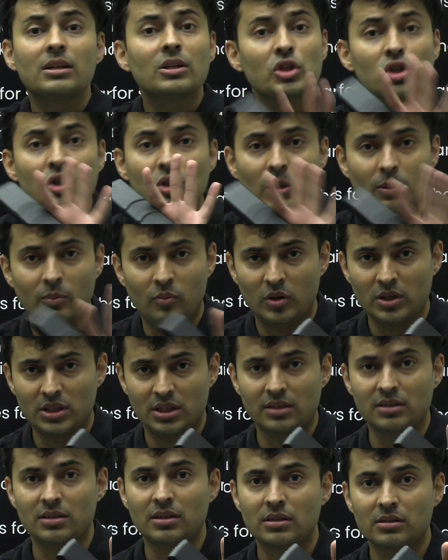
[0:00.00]
Stop
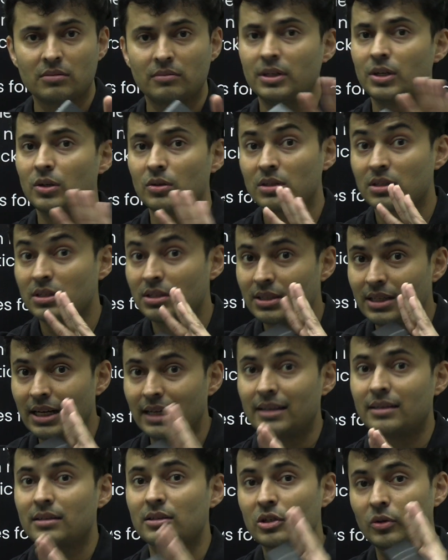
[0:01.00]
watching such videos.
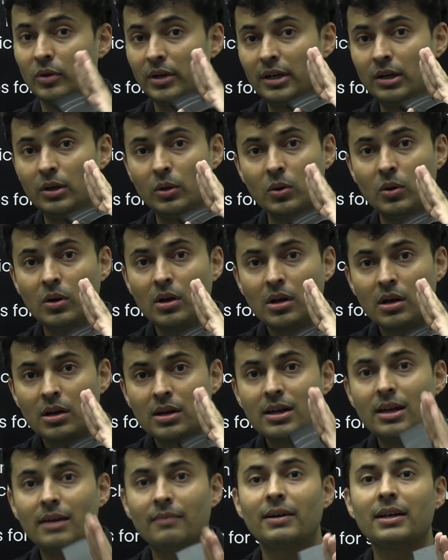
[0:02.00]
That is going to
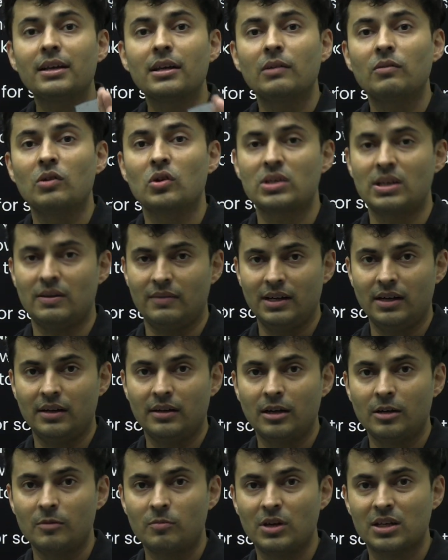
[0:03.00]
never give you
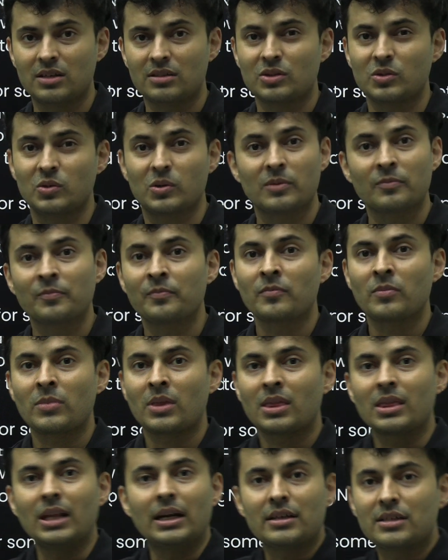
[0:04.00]
700+ score.
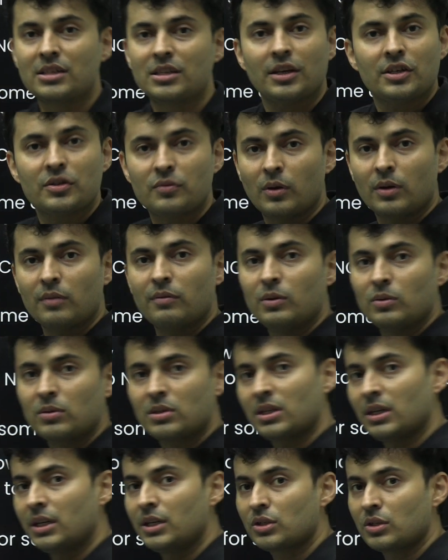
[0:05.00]
That is just for
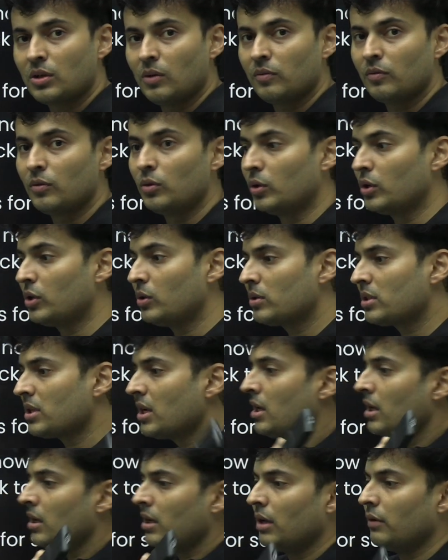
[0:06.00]
views. It's of no use.
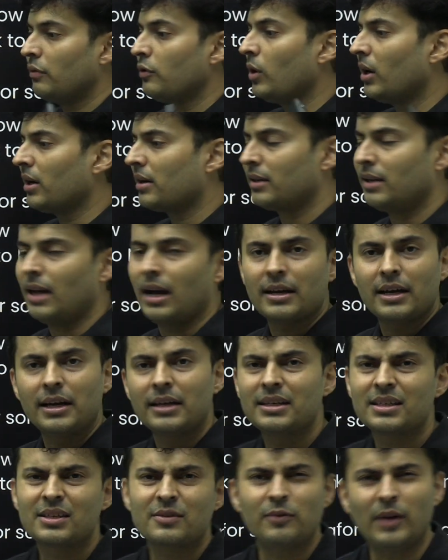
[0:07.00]
If your
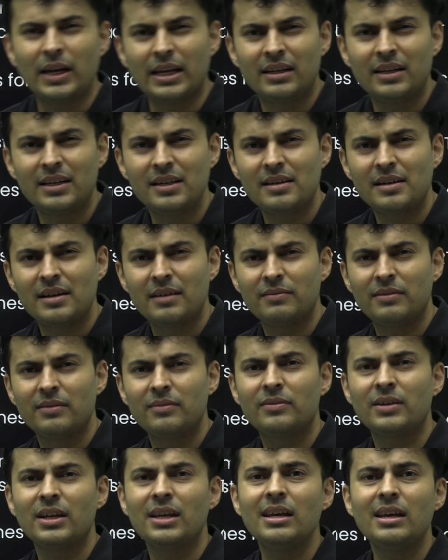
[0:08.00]
target is
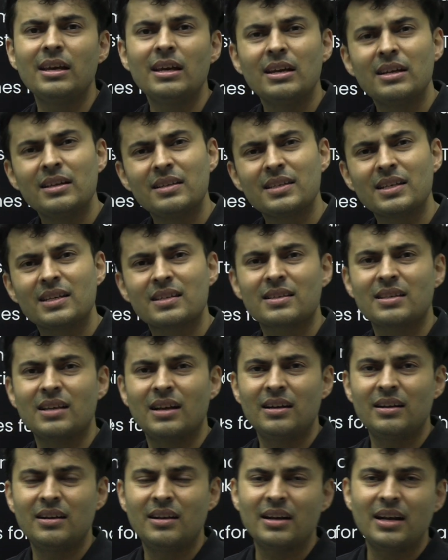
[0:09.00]
550,
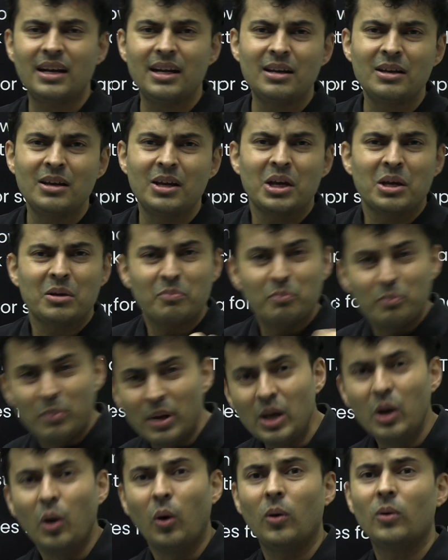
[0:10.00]
600
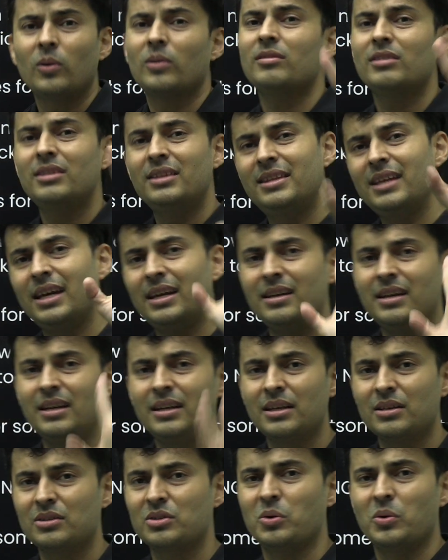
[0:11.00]
below, then
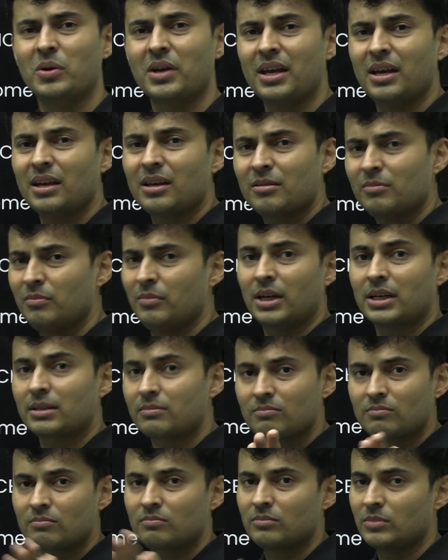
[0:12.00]
it is okay. But
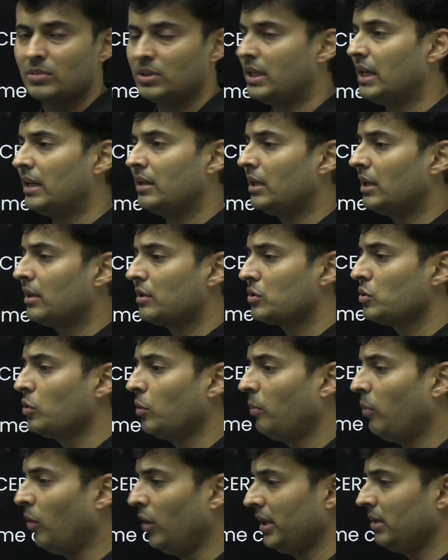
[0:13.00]
then there is
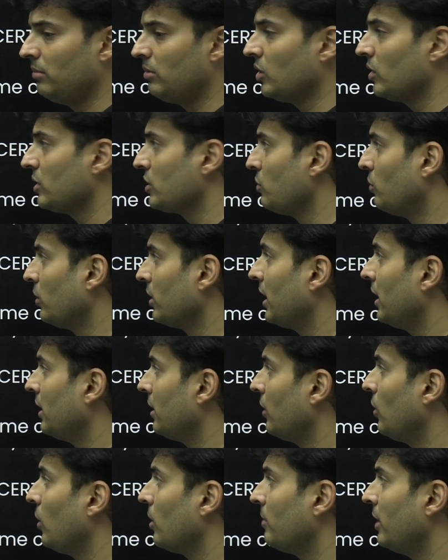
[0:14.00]
no point, because you won't get
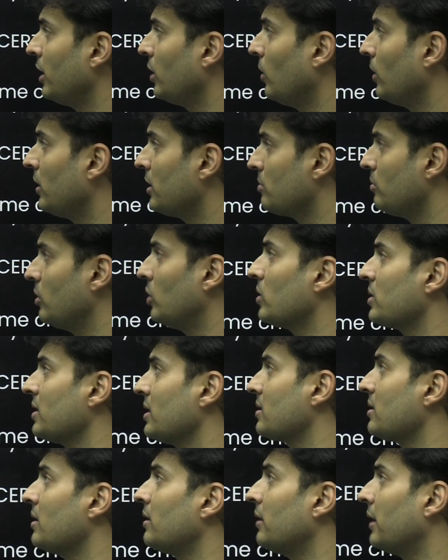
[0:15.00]
a government college below
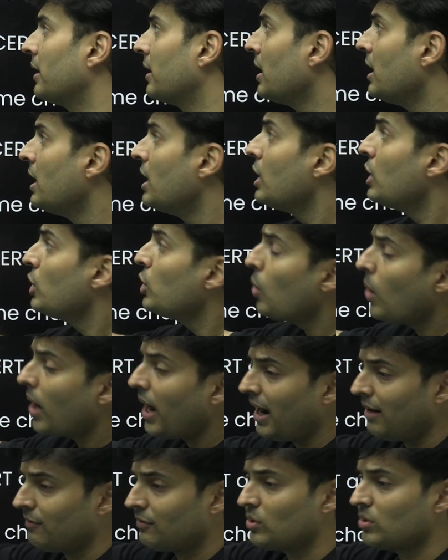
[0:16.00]
600. You
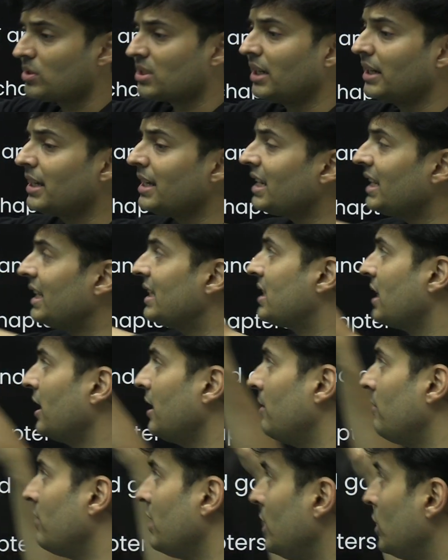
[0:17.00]
have to study each and
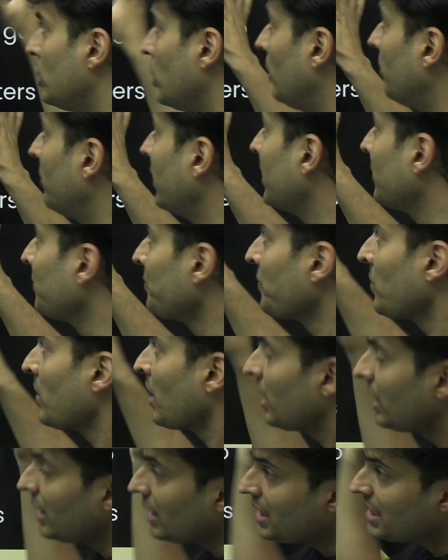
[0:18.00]
every topic,
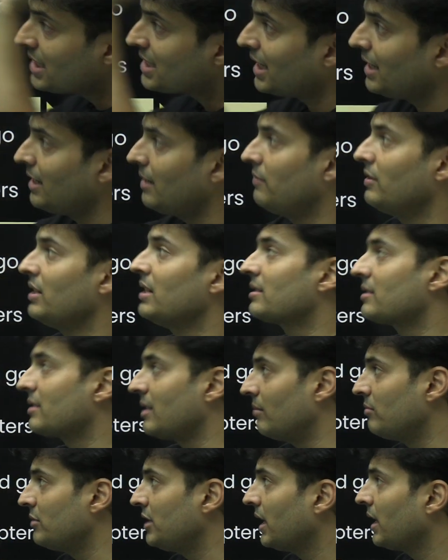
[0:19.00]
each and every
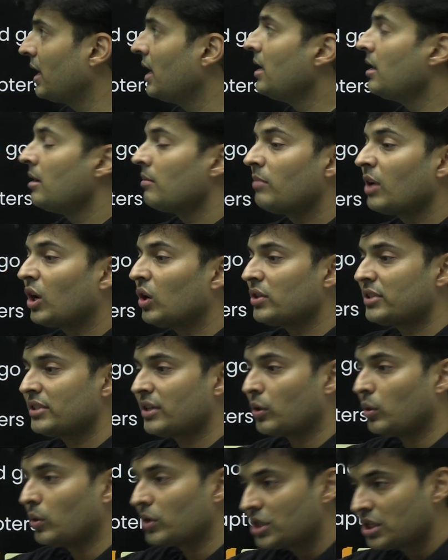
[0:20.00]
subject, because the
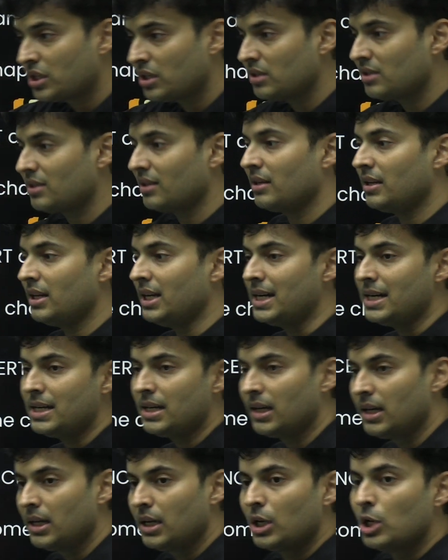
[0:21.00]
questions in NEET,
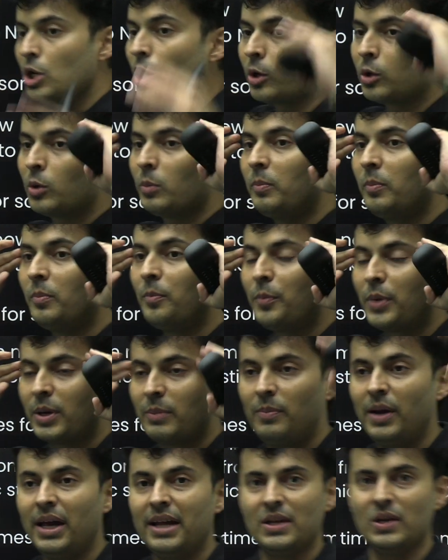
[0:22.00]
you have to
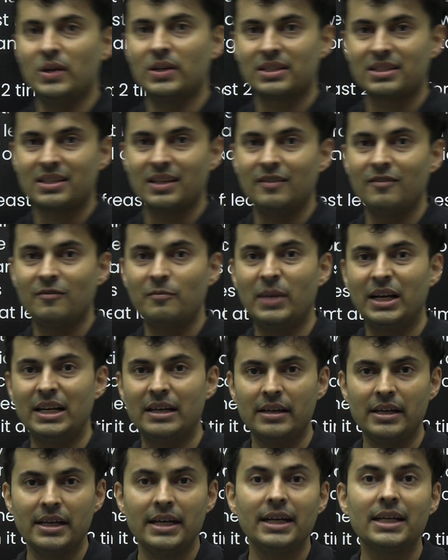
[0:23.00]
prepare yourself
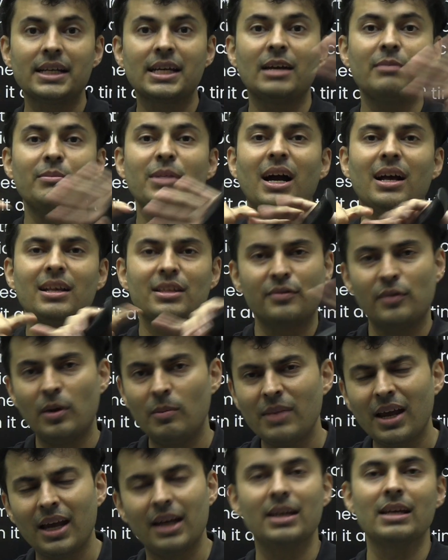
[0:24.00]
mentally. It can be asked
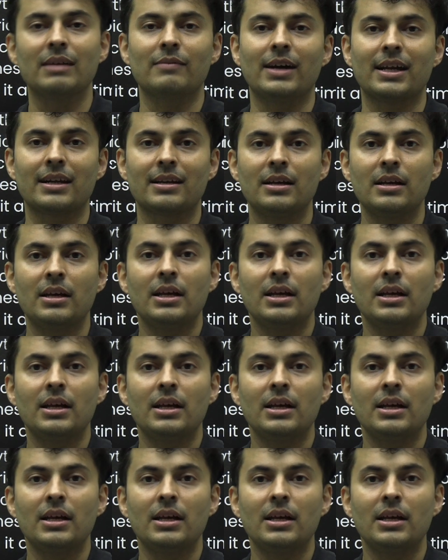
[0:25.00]
from anywhere.